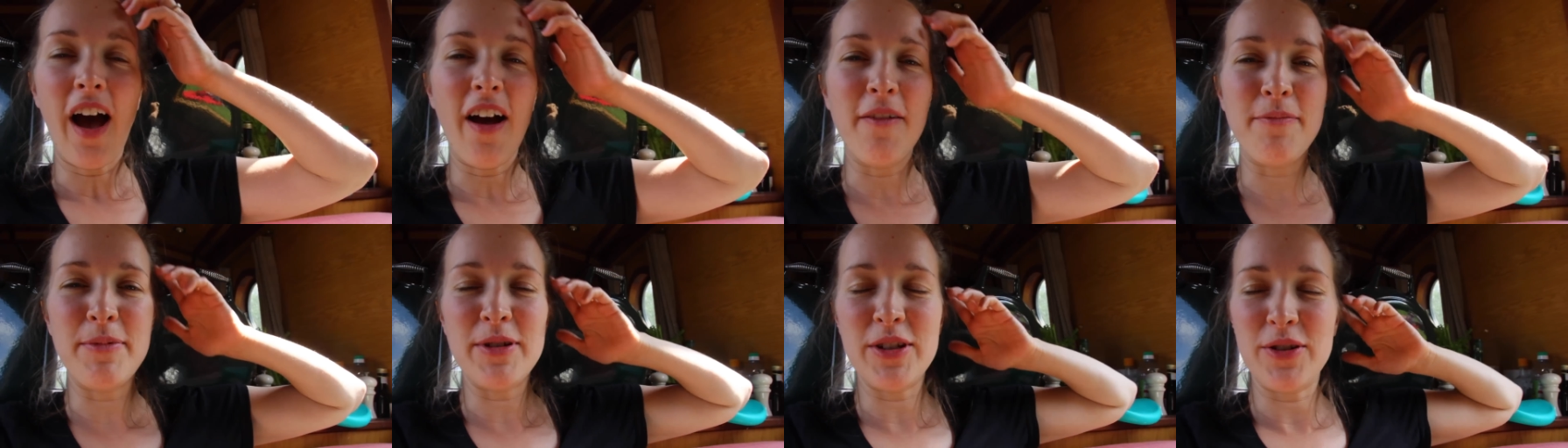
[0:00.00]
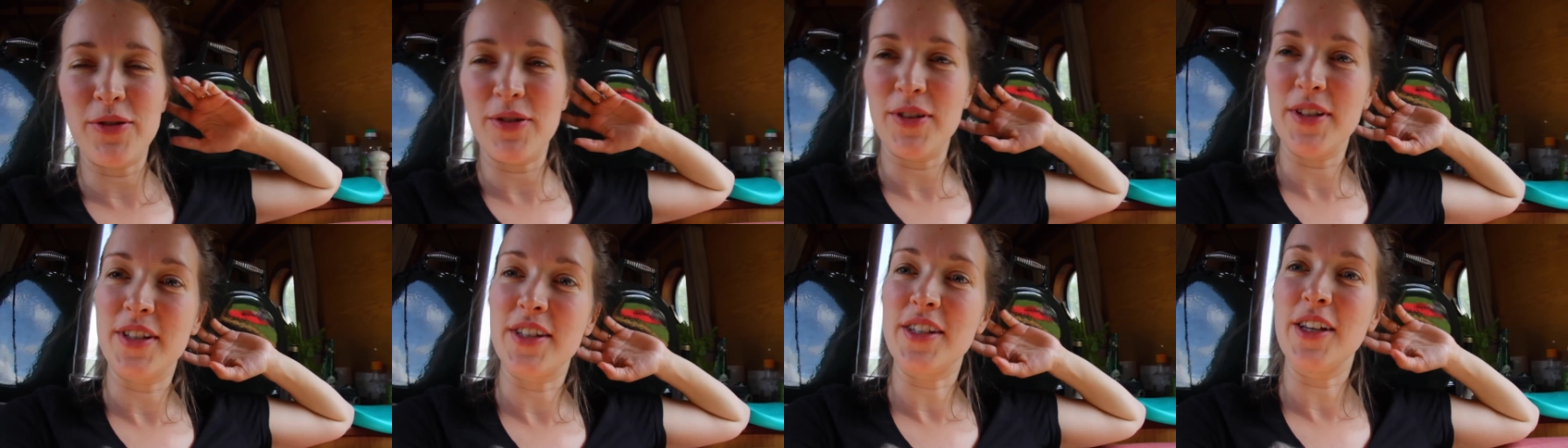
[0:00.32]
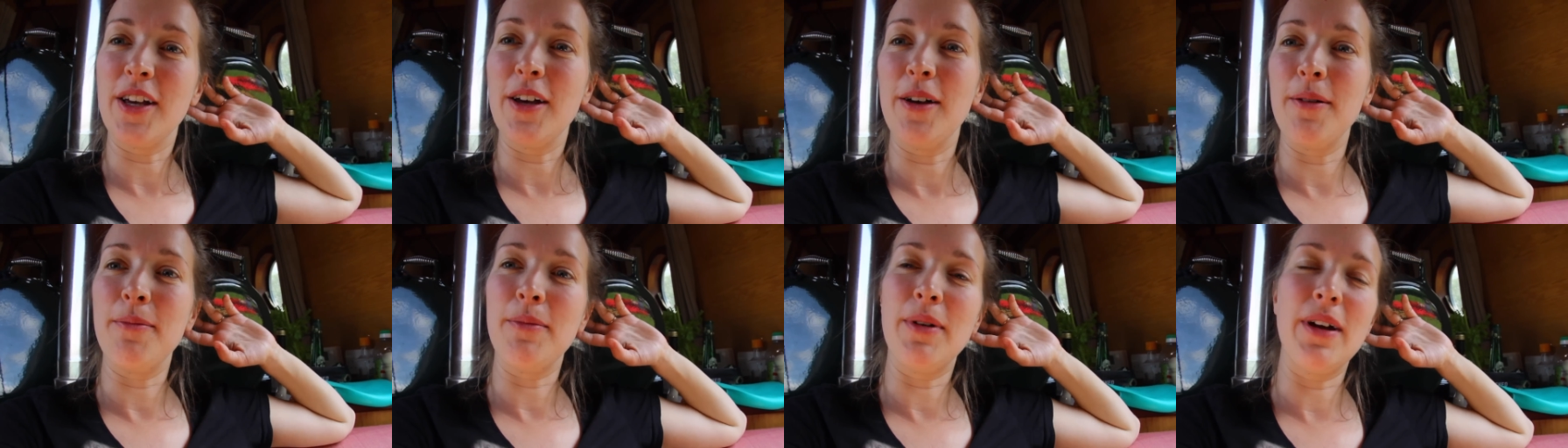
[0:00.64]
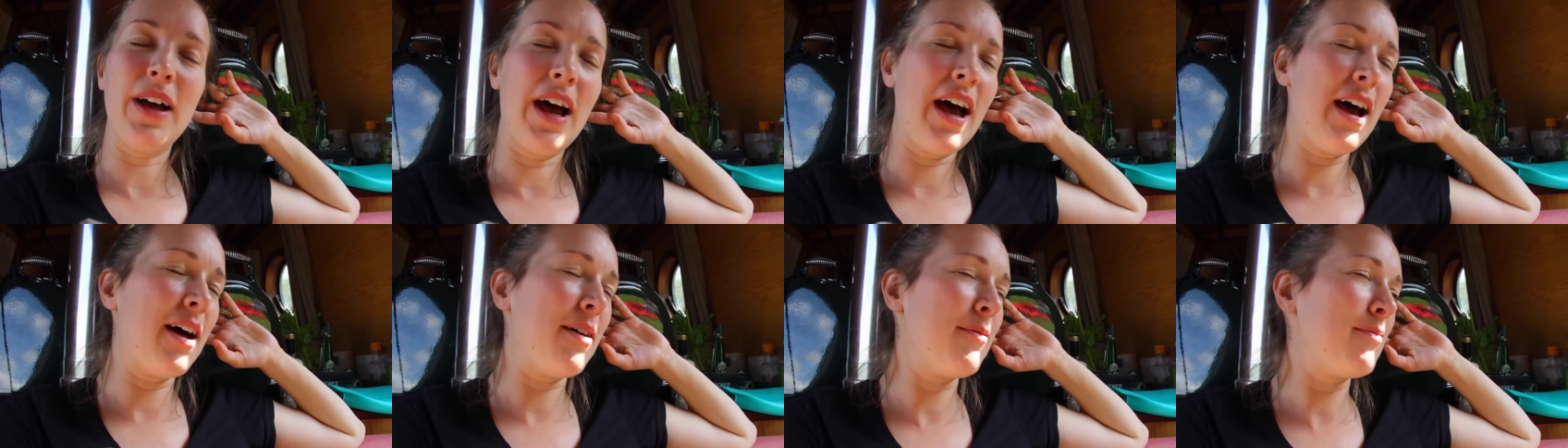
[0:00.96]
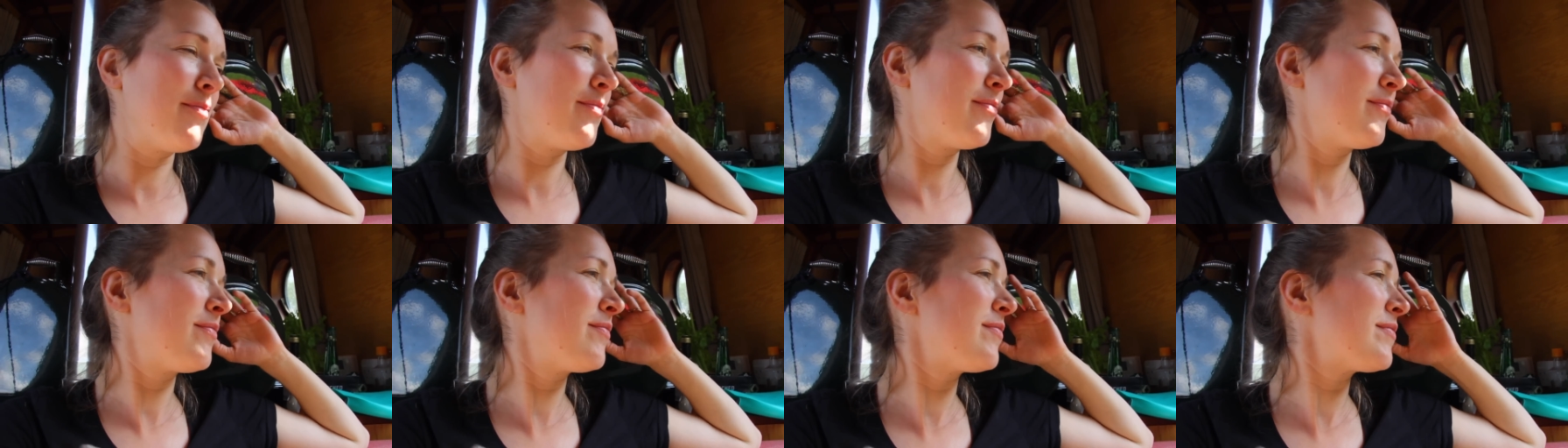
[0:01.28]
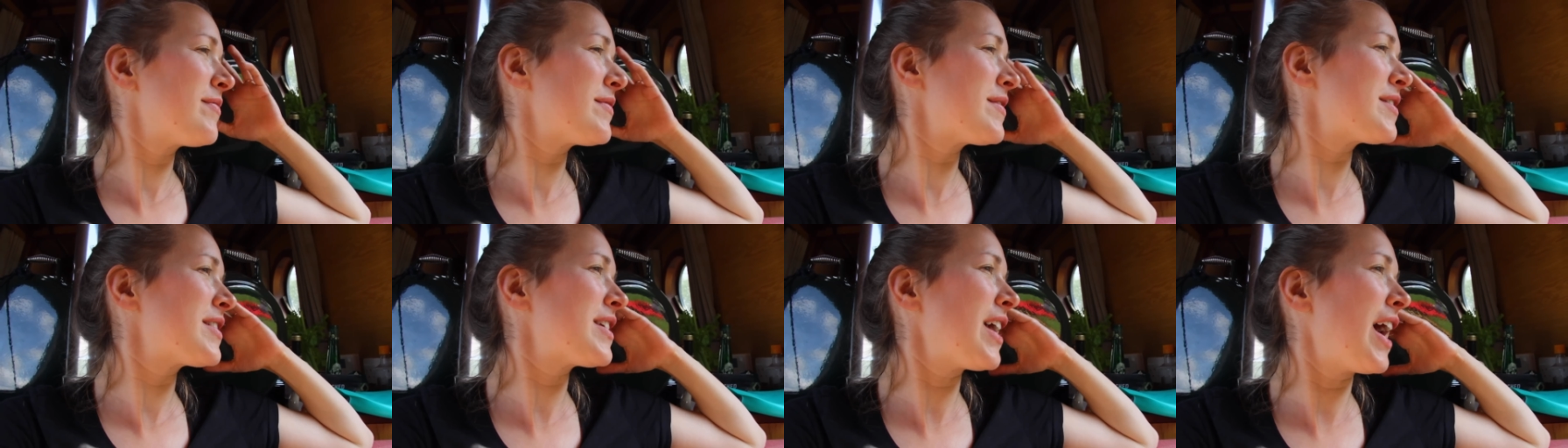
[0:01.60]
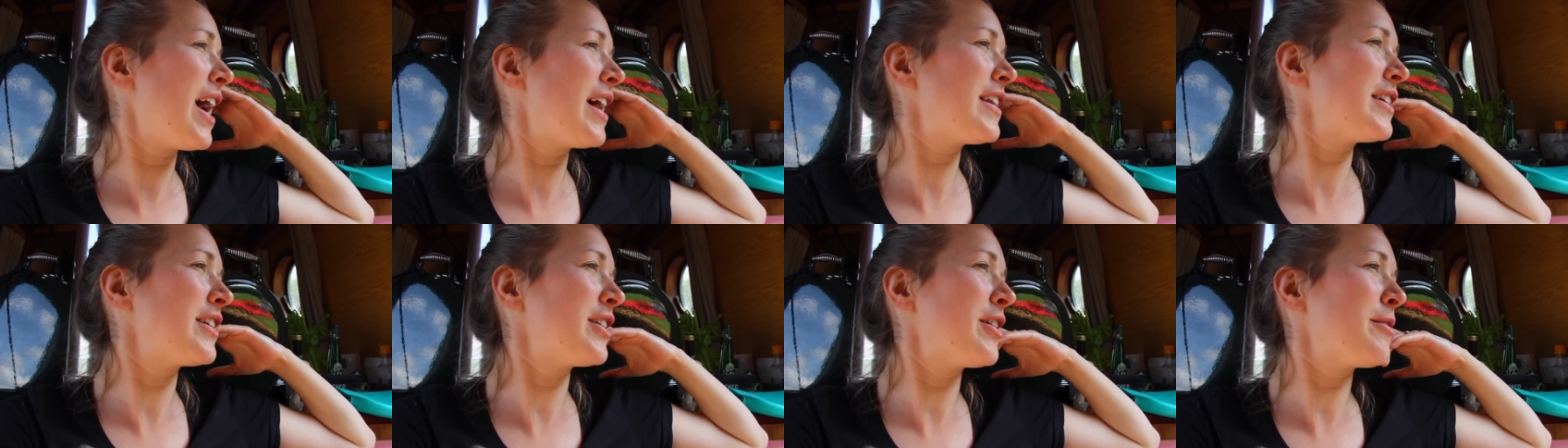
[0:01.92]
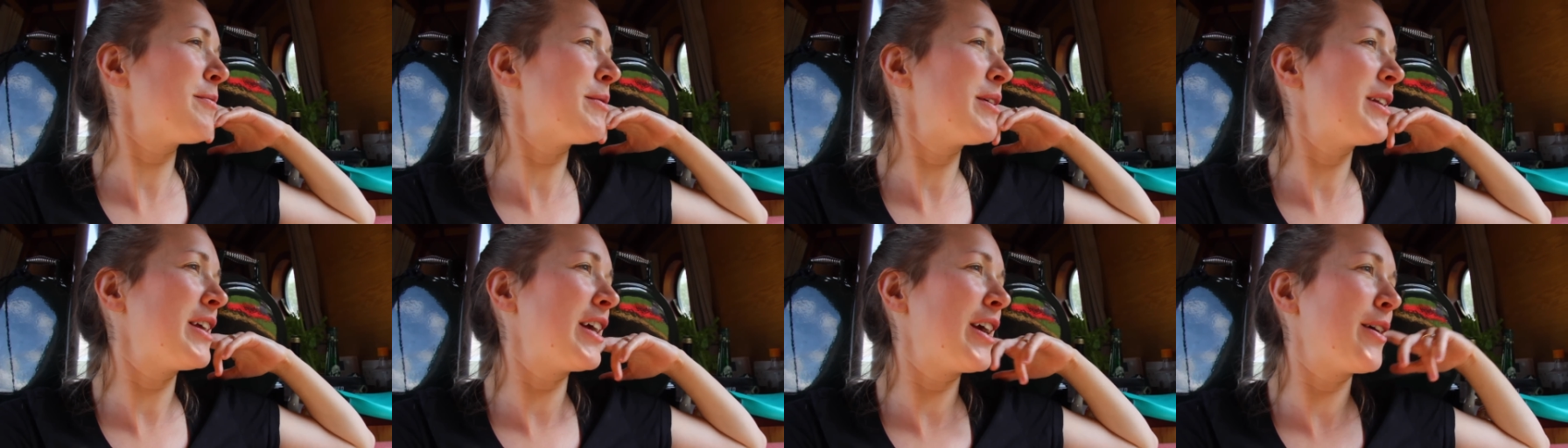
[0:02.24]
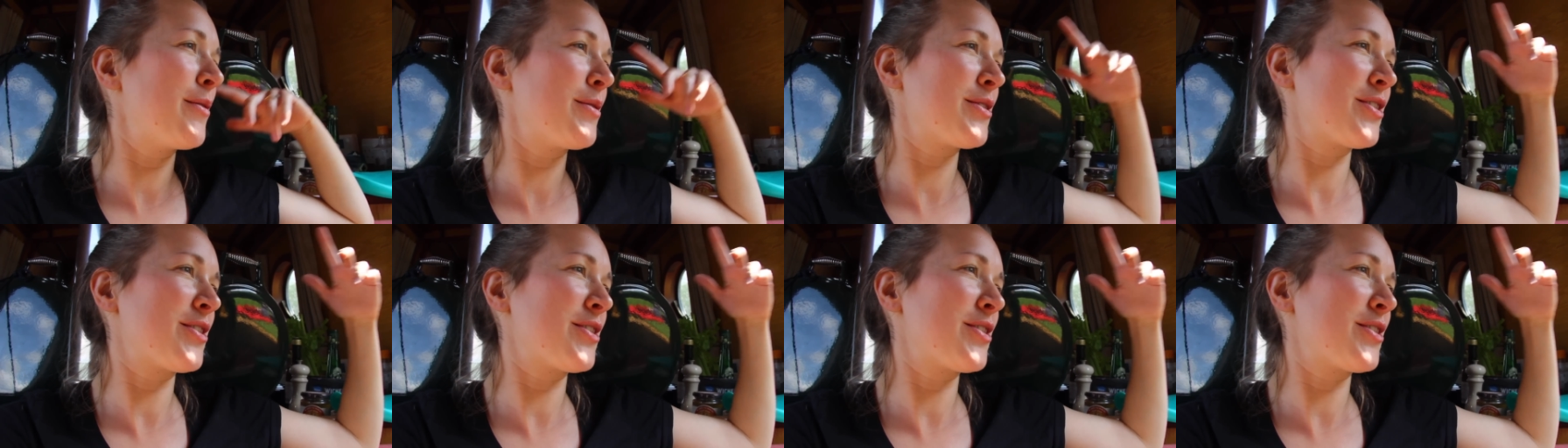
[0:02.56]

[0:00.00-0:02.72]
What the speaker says: I've been doing some tidying up in here.